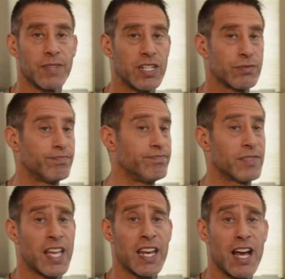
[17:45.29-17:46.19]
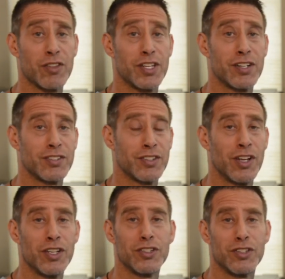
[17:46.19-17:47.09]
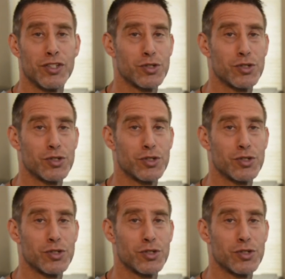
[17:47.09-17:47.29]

Now, get out there and do